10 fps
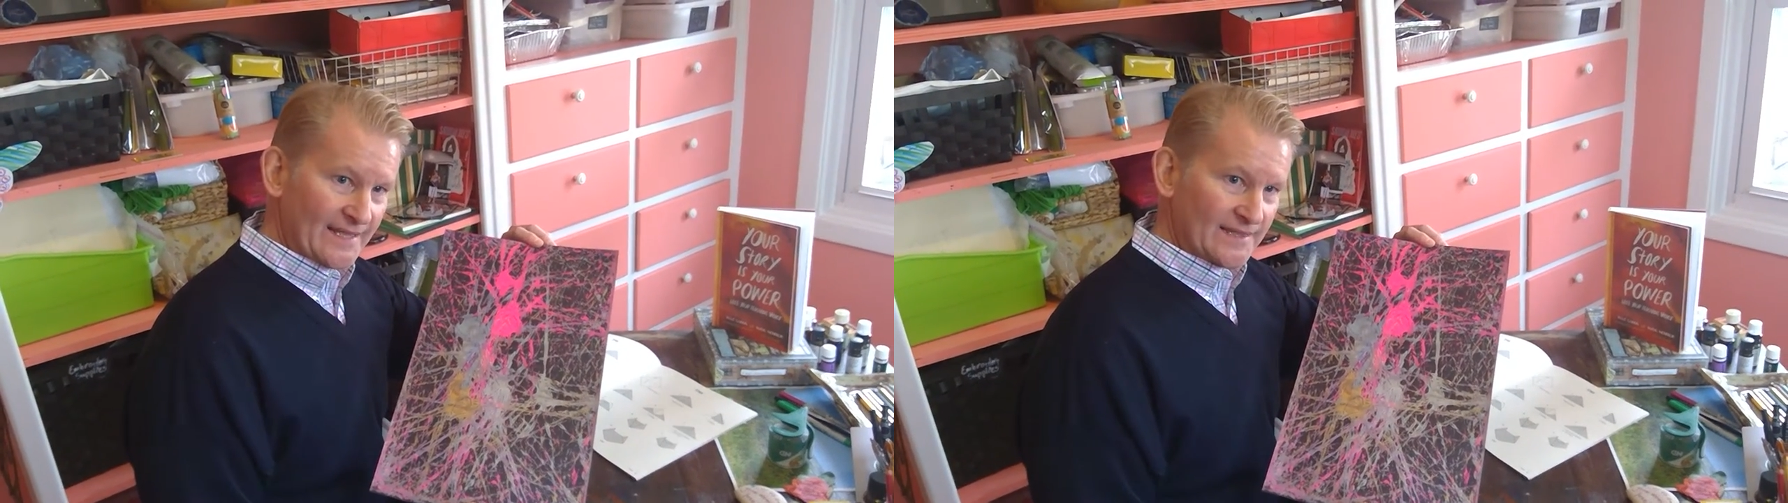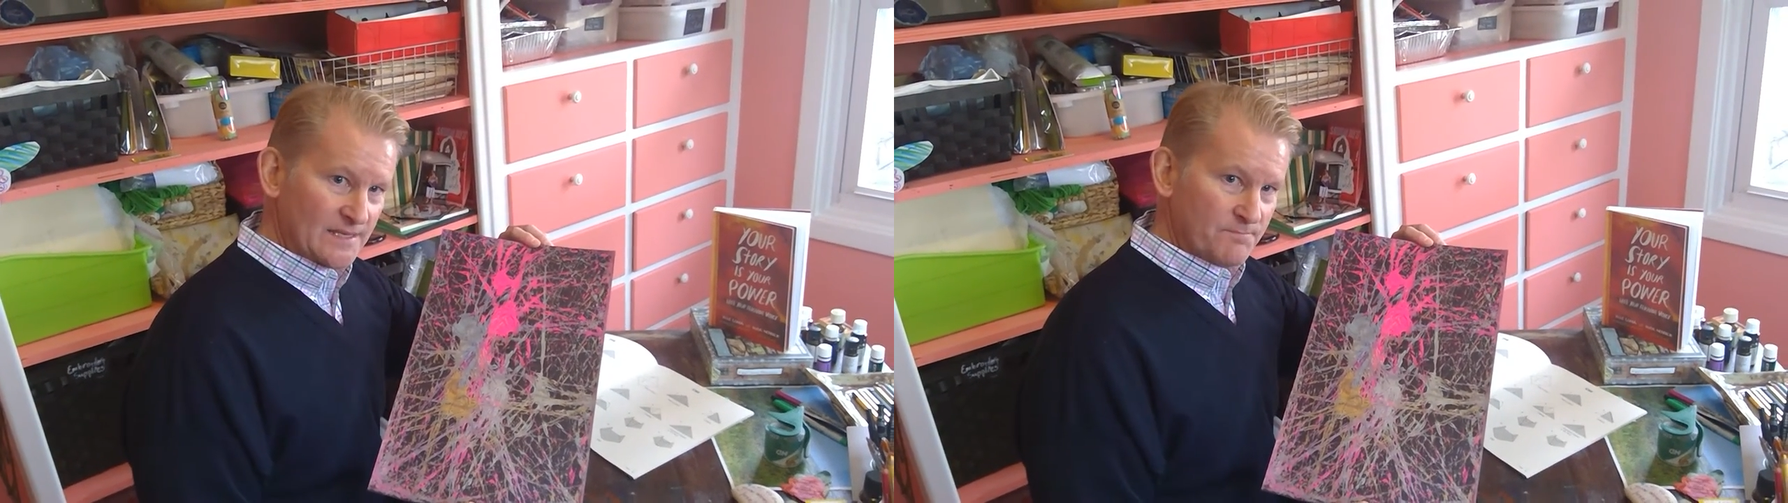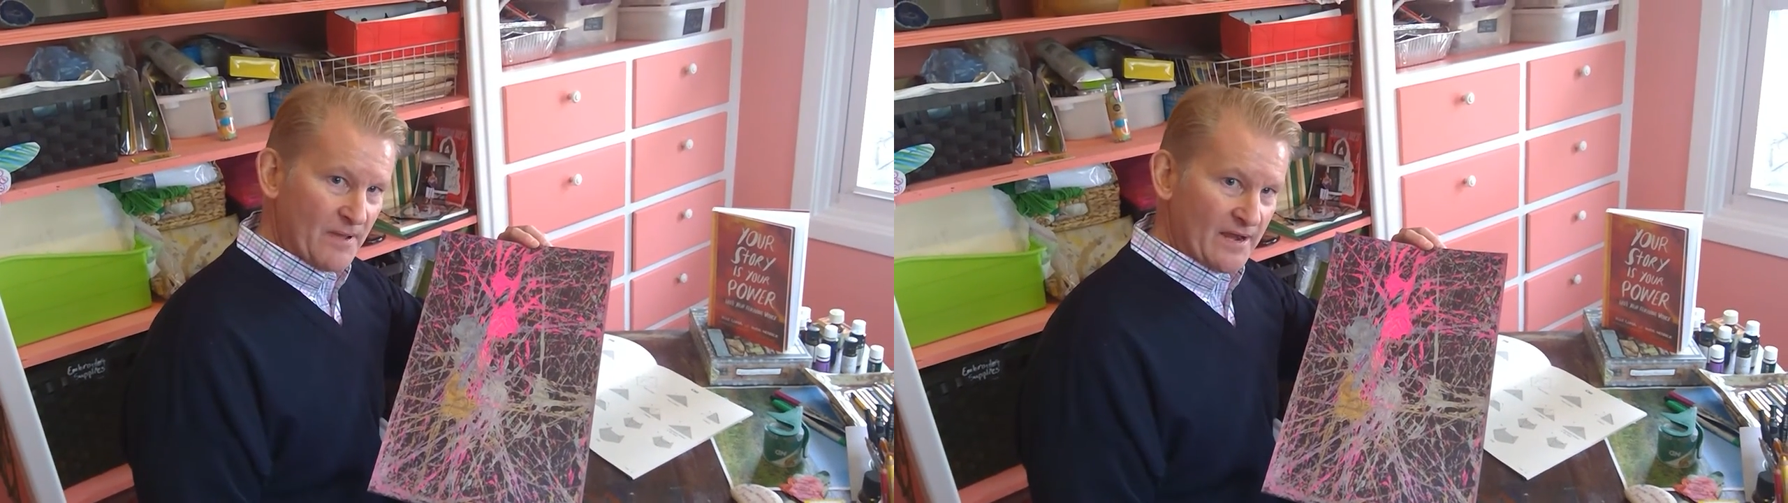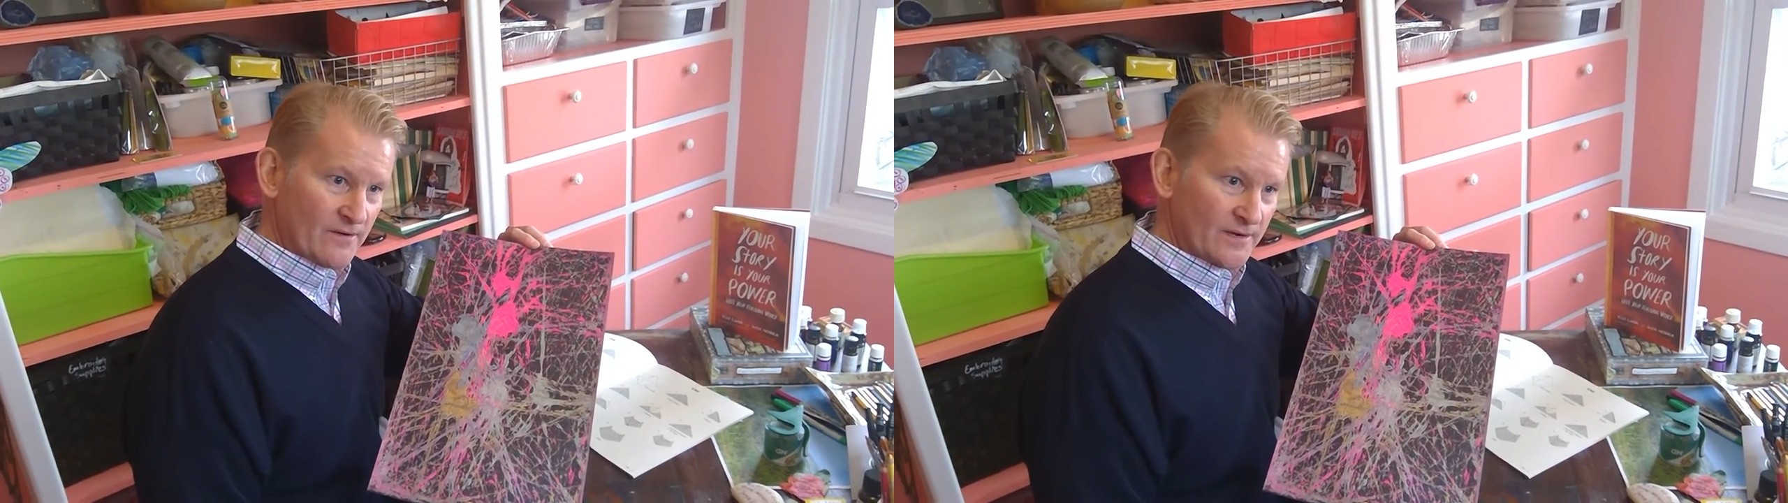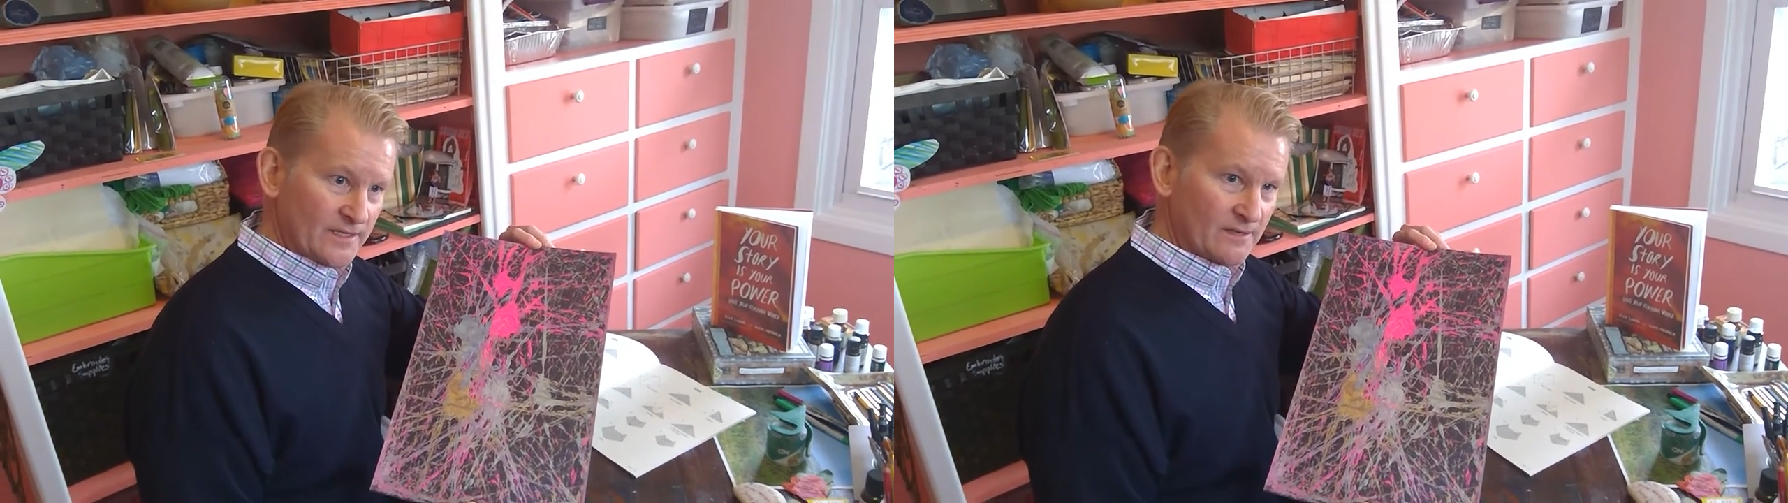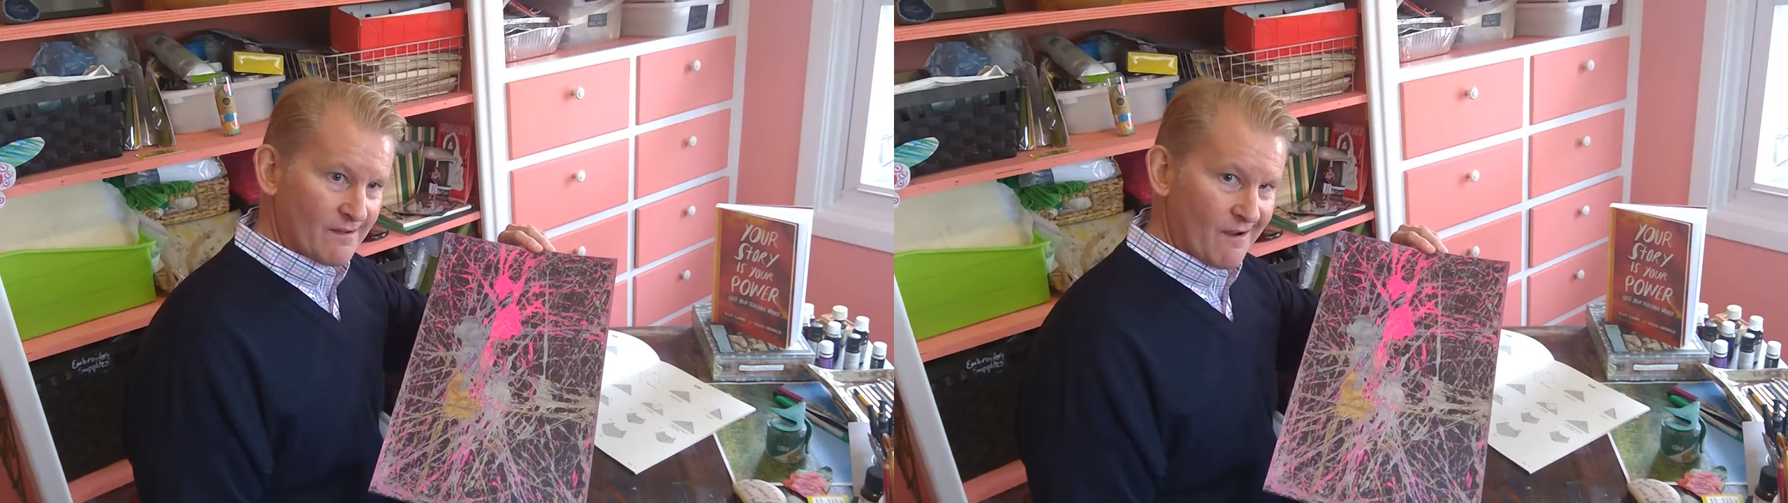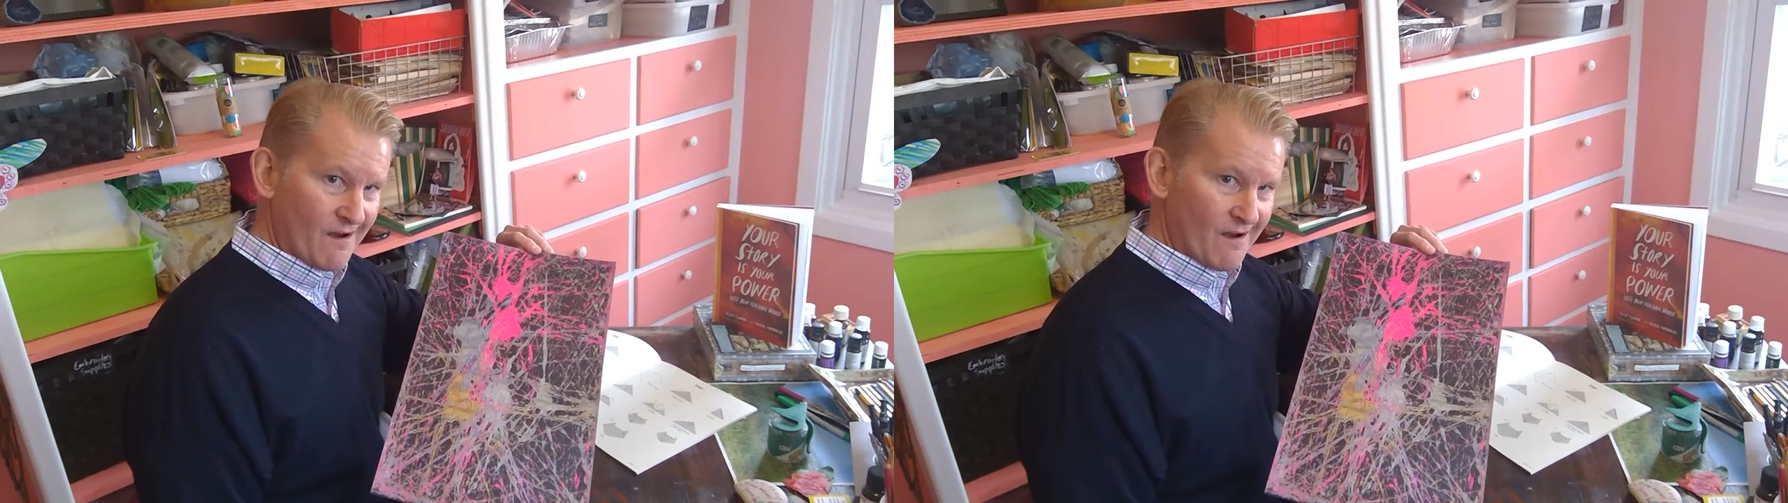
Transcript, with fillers: at the parent